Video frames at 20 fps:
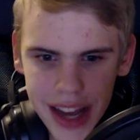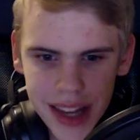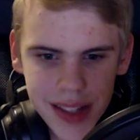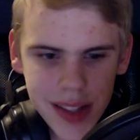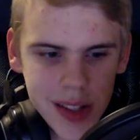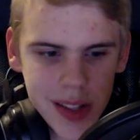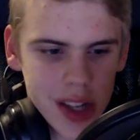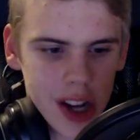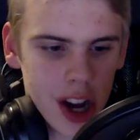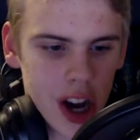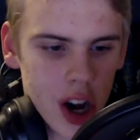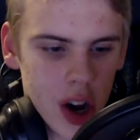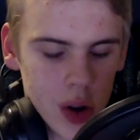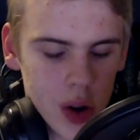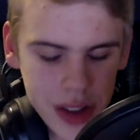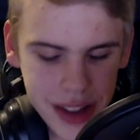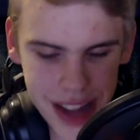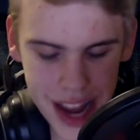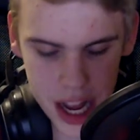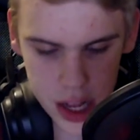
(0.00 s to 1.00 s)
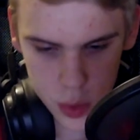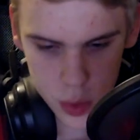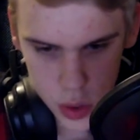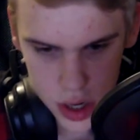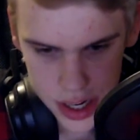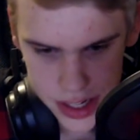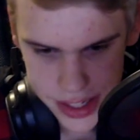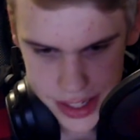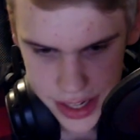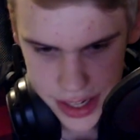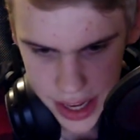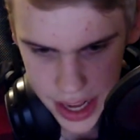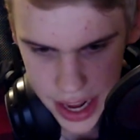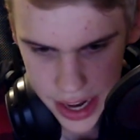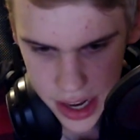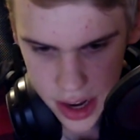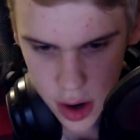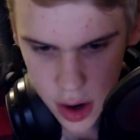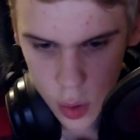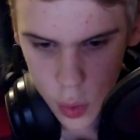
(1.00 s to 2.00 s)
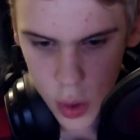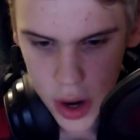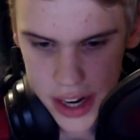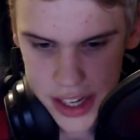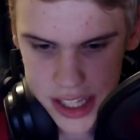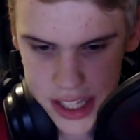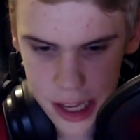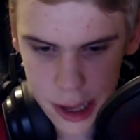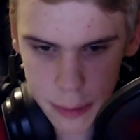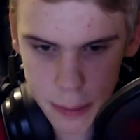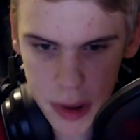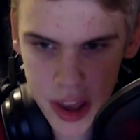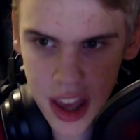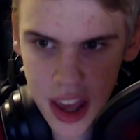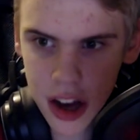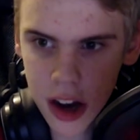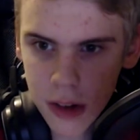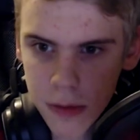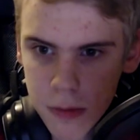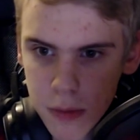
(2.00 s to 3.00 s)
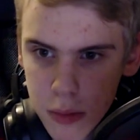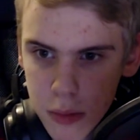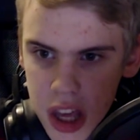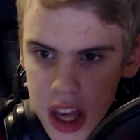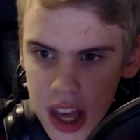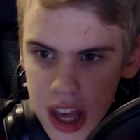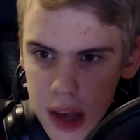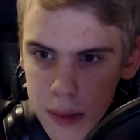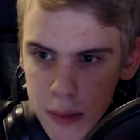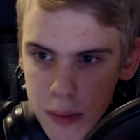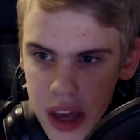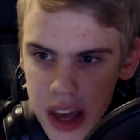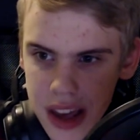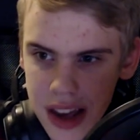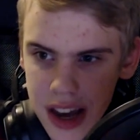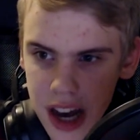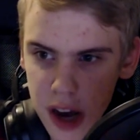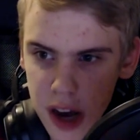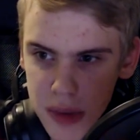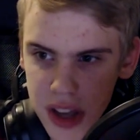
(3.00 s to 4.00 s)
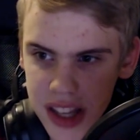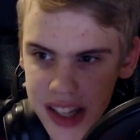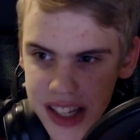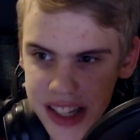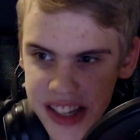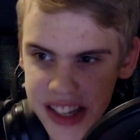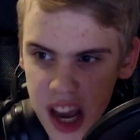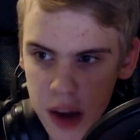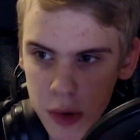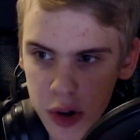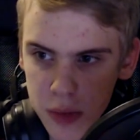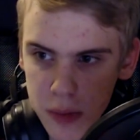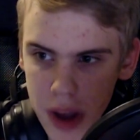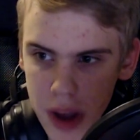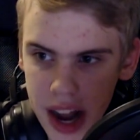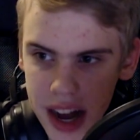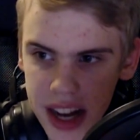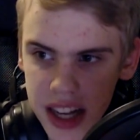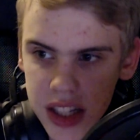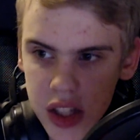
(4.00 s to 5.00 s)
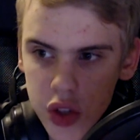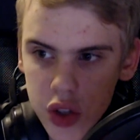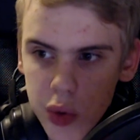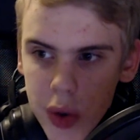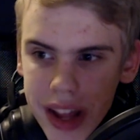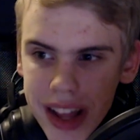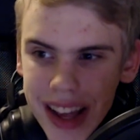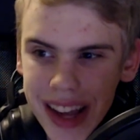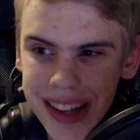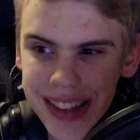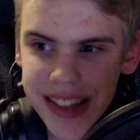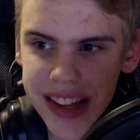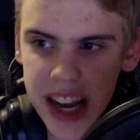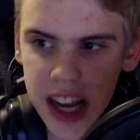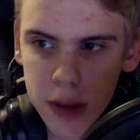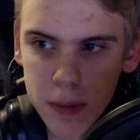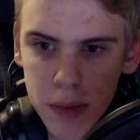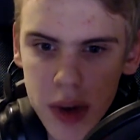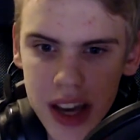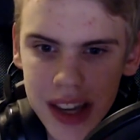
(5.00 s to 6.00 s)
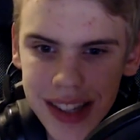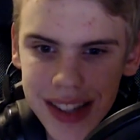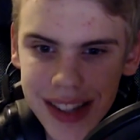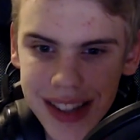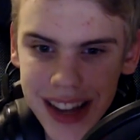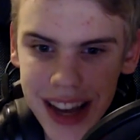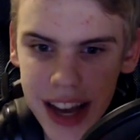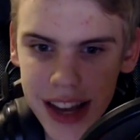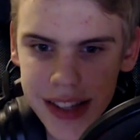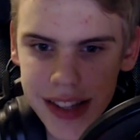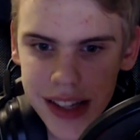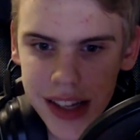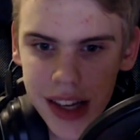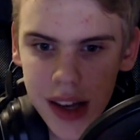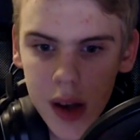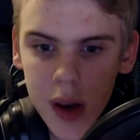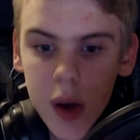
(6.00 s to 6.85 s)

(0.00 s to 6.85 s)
so that was it. YTP of me becoming disabled man and doing insect business.